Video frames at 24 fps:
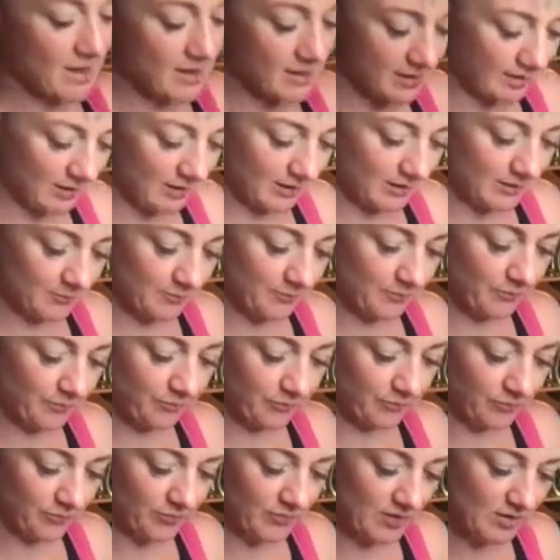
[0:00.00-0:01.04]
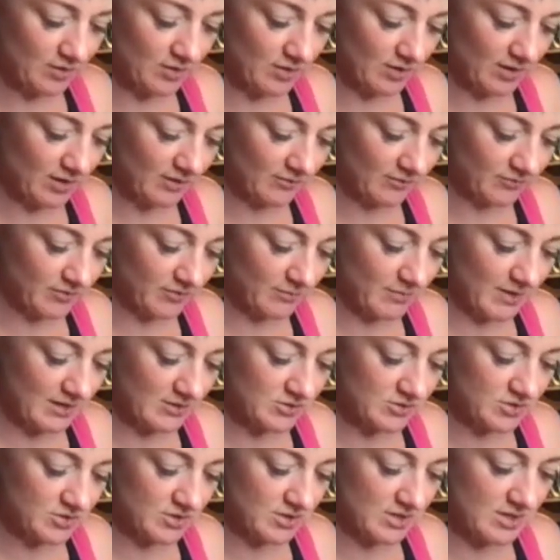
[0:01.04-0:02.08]
back. You don't have to
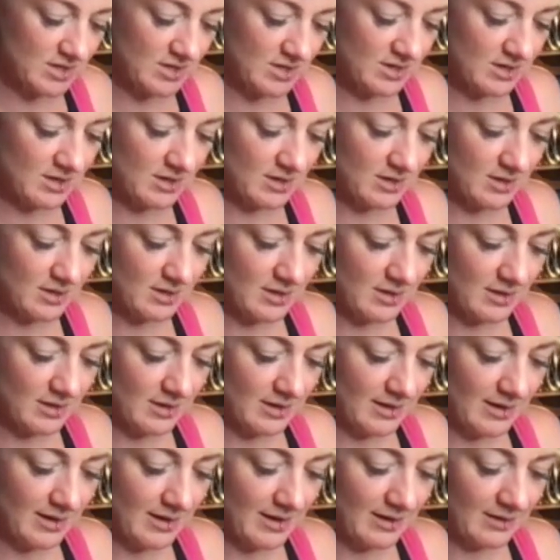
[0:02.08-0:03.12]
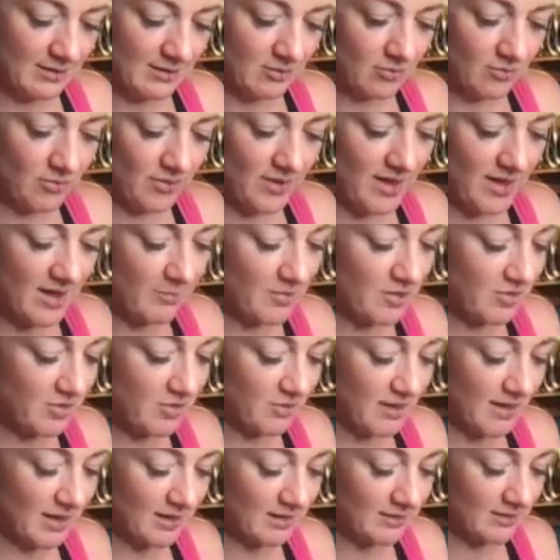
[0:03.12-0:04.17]
match the angle there, but
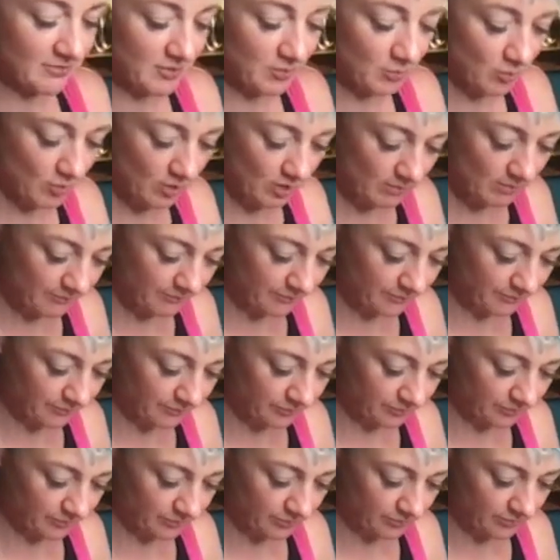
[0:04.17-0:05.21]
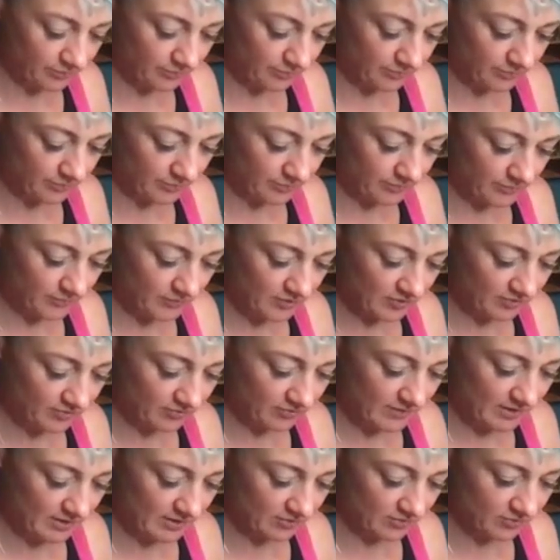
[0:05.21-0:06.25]
you can if you want.
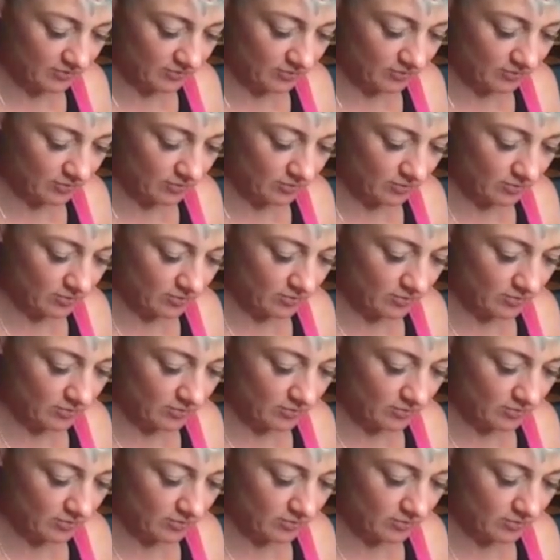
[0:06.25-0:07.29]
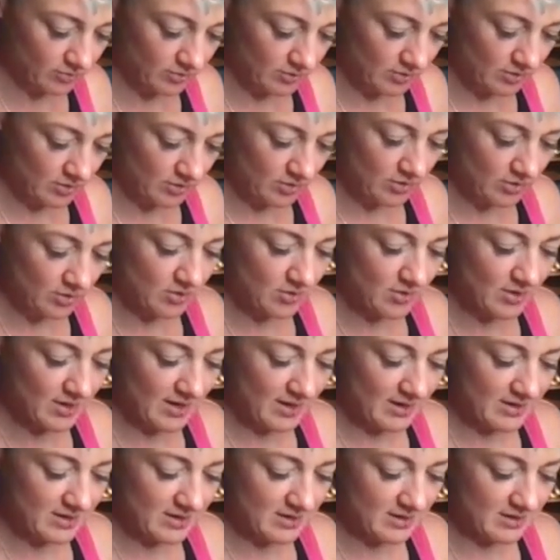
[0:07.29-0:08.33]
Just make sure you
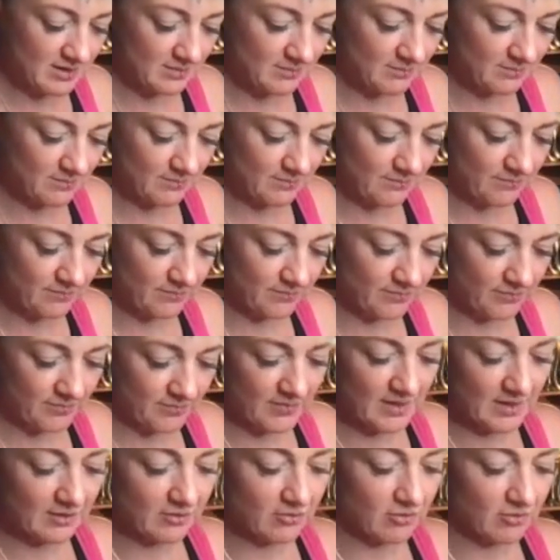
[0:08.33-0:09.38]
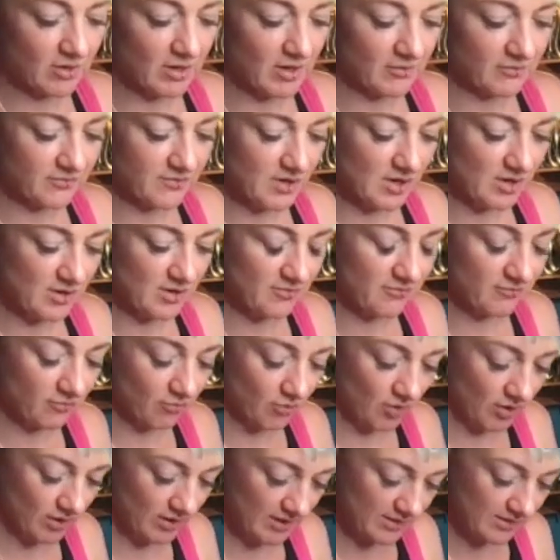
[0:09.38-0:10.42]
get your craft knife
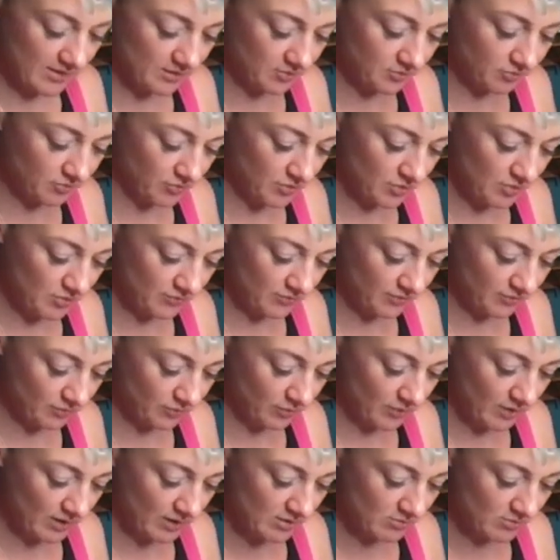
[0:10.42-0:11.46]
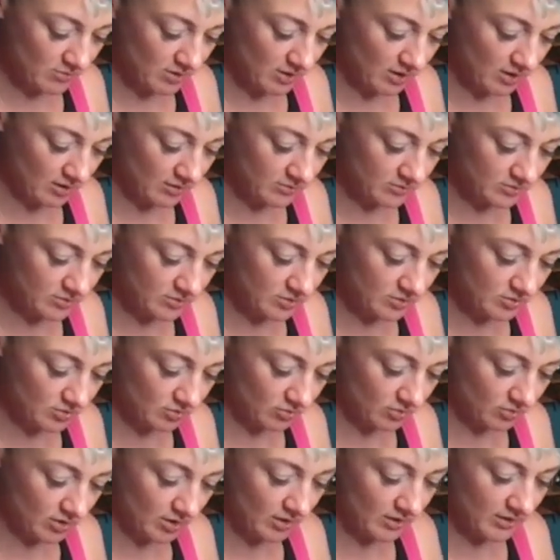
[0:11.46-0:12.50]
right in the groove of where you cut
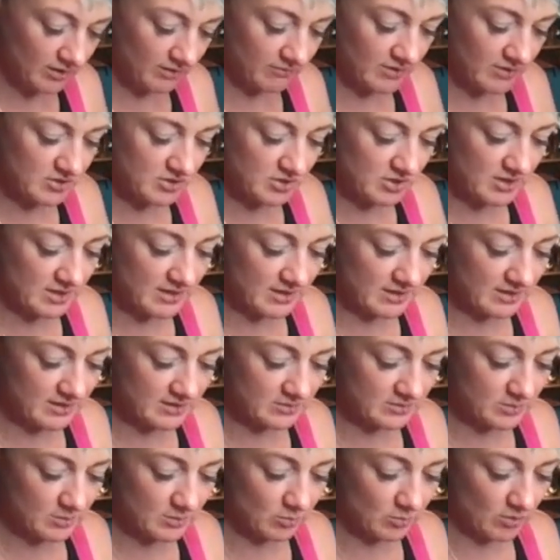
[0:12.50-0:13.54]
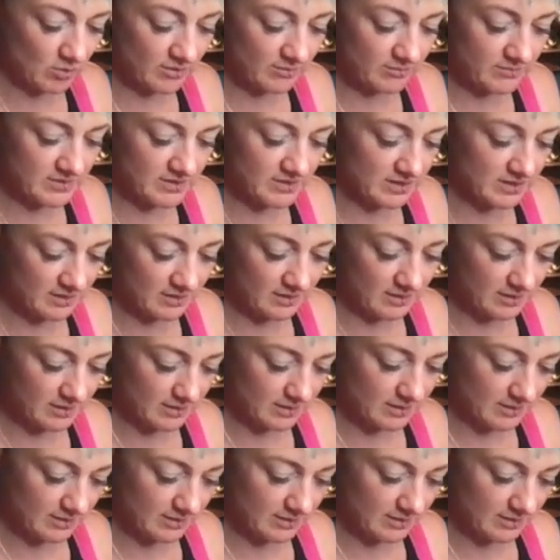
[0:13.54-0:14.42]
your line originally, because we want them to